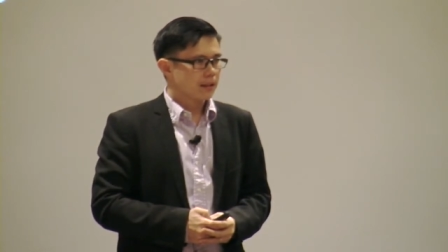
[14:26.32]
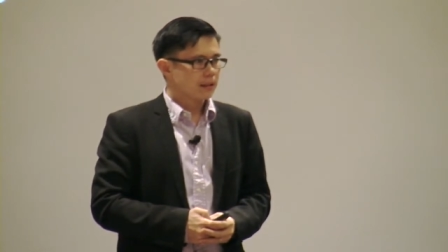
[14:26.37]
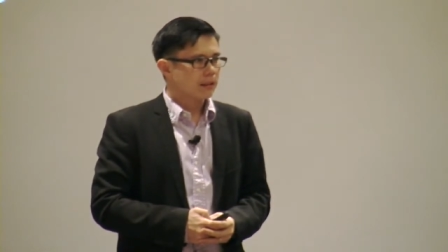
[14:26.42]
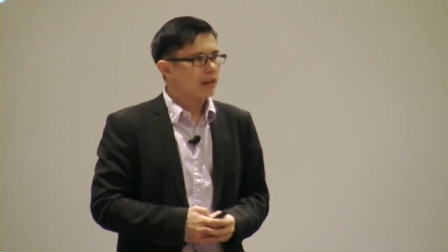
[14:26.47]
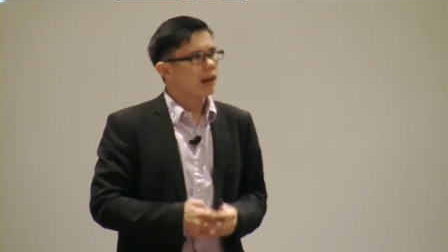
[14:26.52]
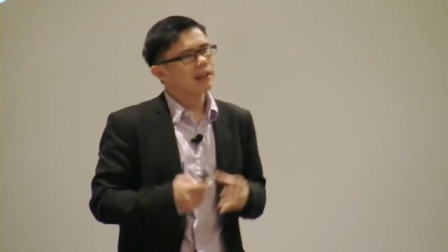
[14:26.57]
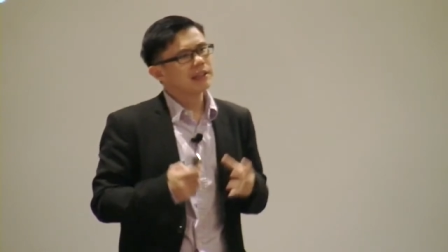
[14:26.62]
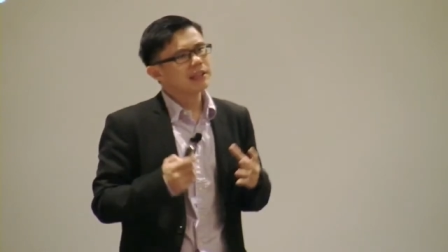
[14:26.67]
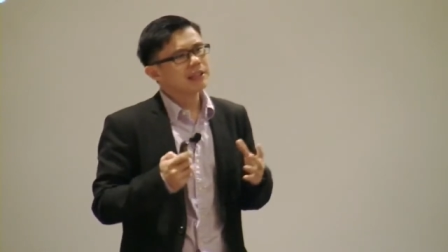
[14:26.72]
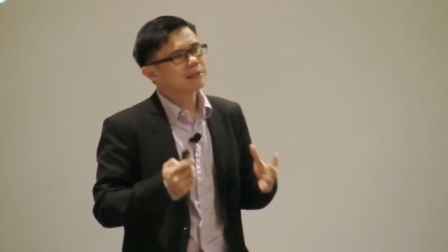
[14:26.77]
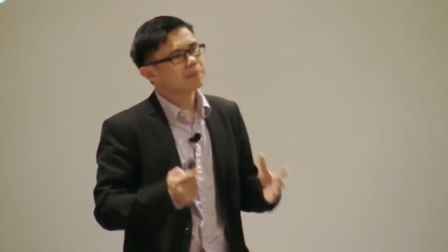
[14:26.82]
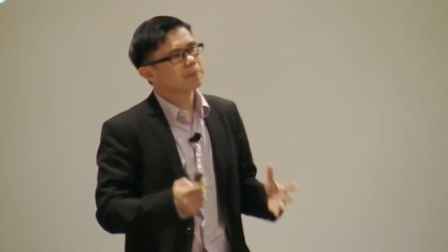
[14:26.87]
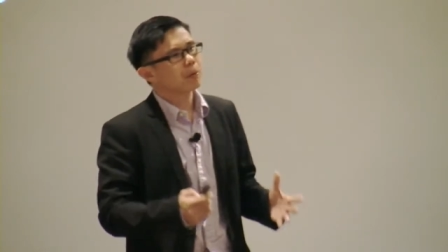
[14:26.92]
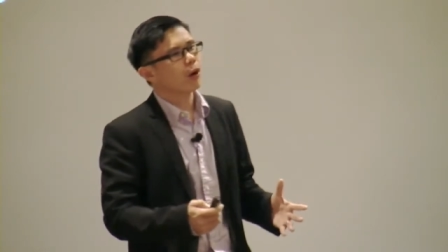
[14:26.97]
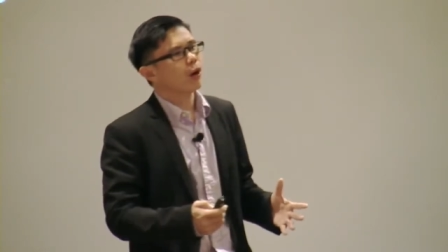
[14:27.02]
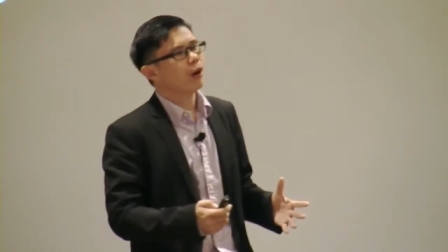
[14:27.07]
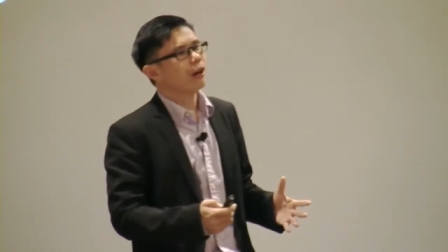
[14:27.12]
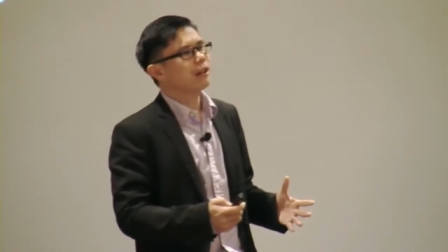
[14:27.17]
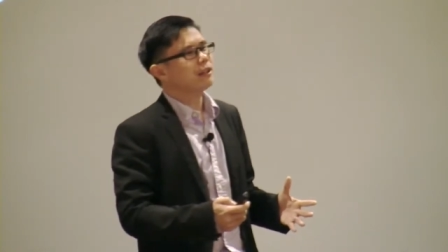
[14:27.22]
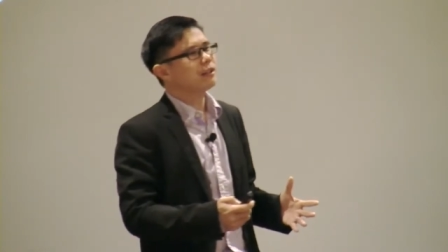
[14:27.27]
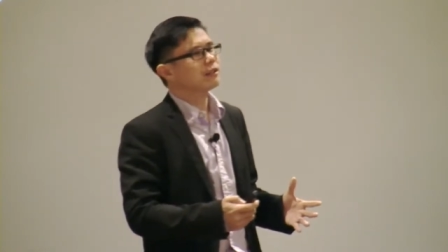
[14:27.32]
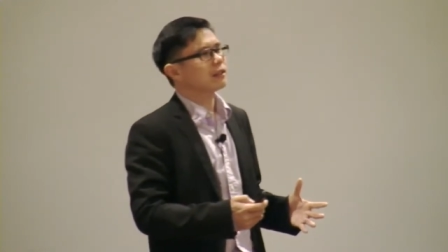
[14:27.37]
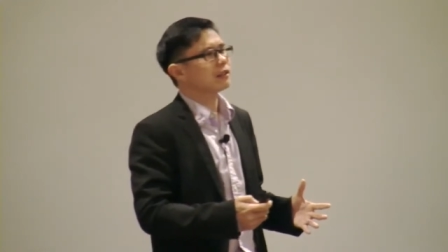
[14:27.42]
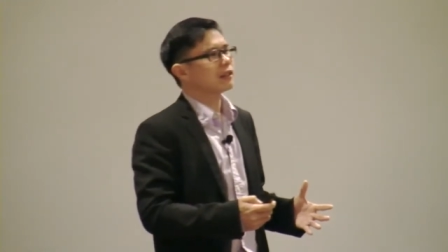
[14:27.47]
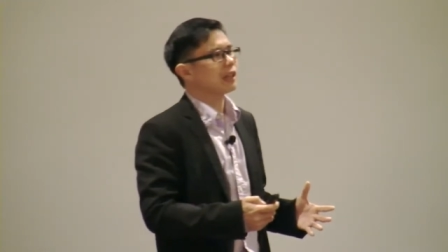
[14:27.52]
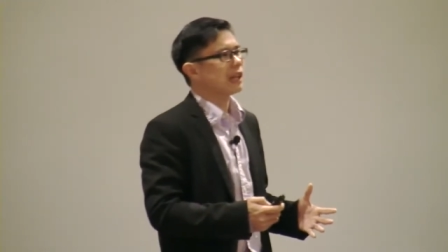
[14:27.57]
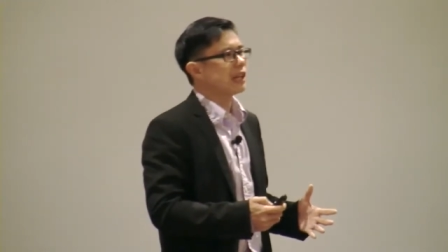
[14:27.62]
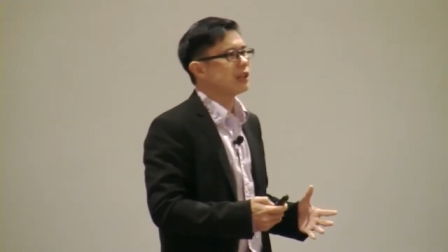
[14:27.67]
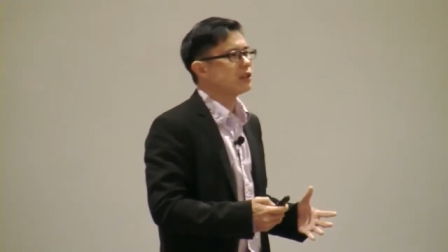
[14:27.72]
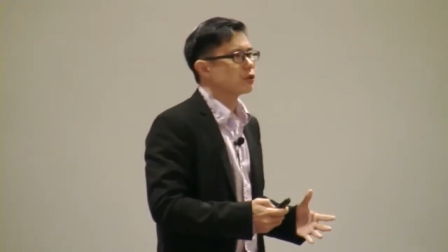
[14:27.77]
Now, at this point,
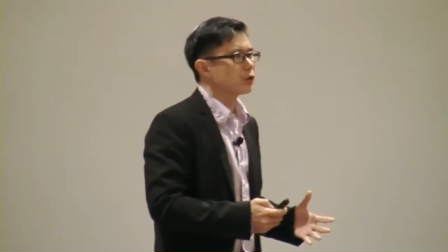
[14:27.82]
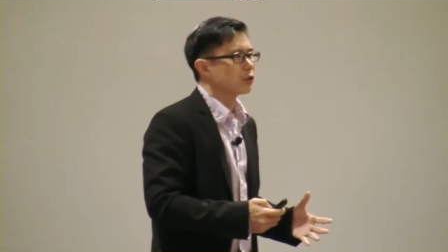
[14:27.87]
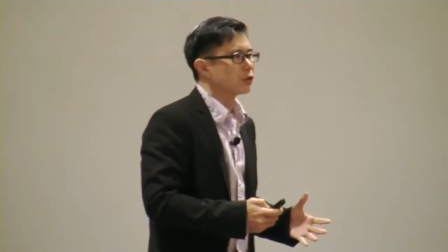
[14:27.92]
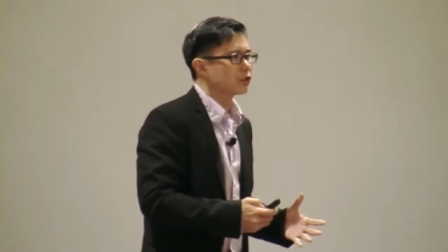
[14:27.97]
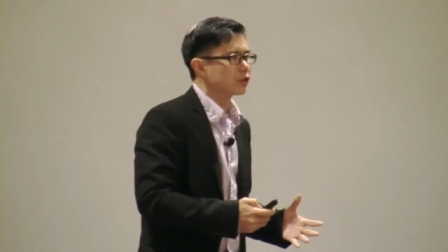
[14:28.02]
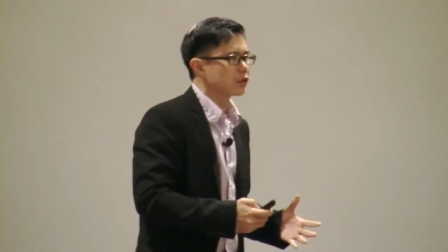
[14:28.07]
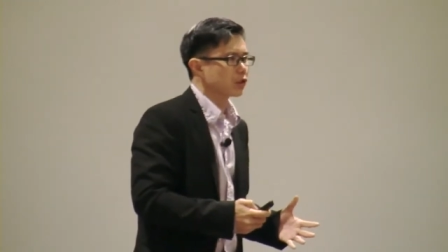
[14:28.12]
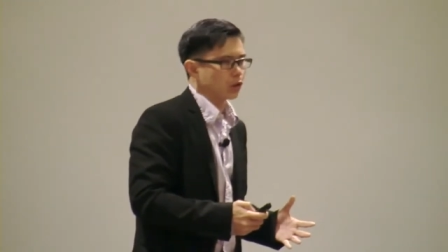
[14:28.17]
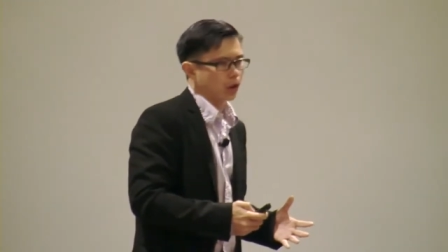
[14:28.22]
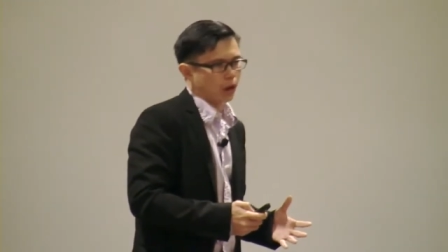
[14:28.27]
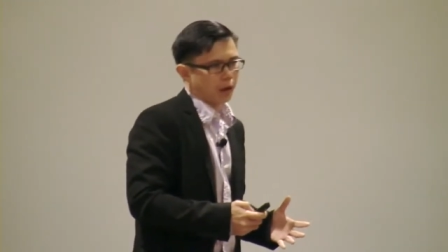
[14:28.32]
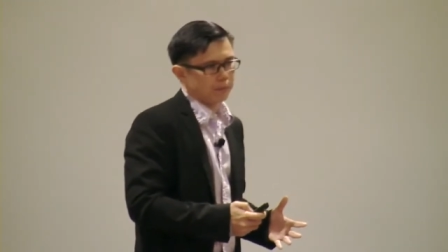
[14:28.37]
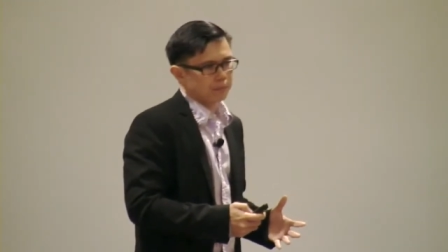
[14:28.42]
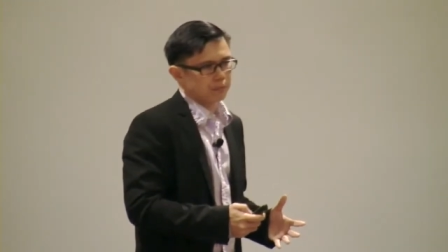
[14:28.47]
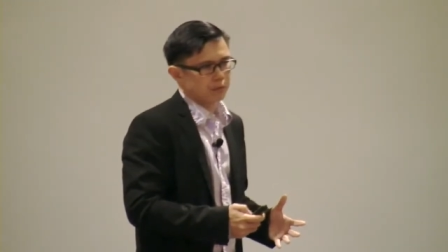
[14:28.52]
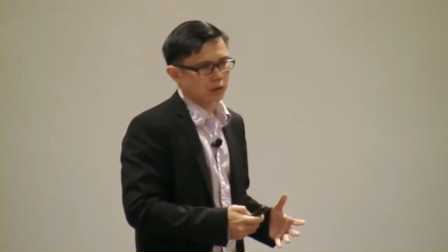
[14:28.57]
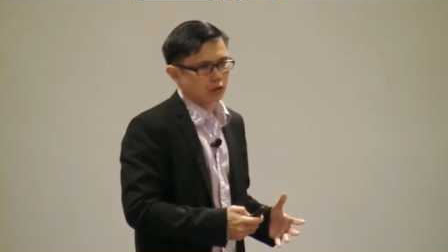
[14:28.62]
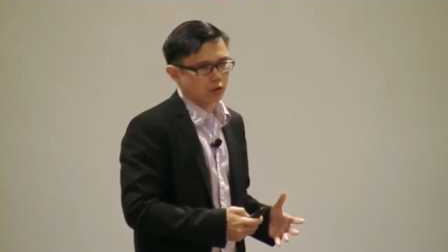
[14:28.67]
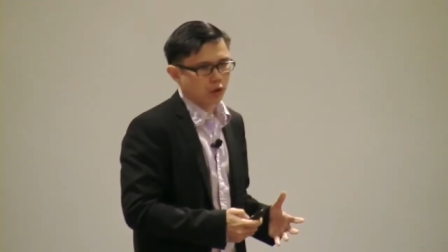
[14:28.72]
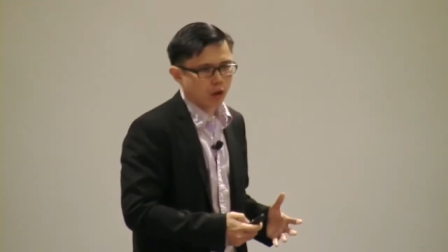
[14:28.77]
the angel stopped